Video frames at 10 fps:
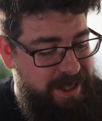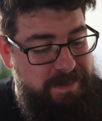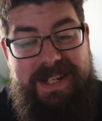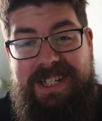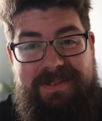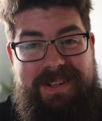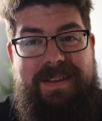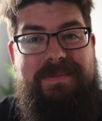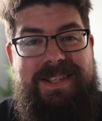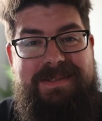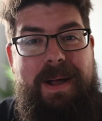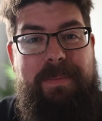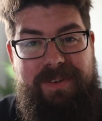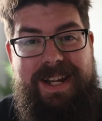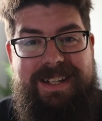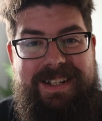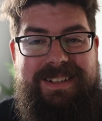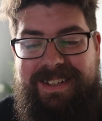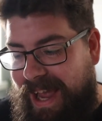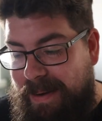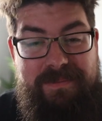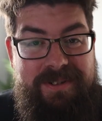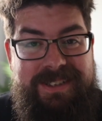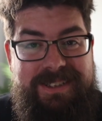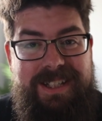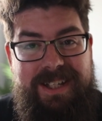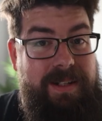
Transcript: Especially when I'm just upgrading cameras.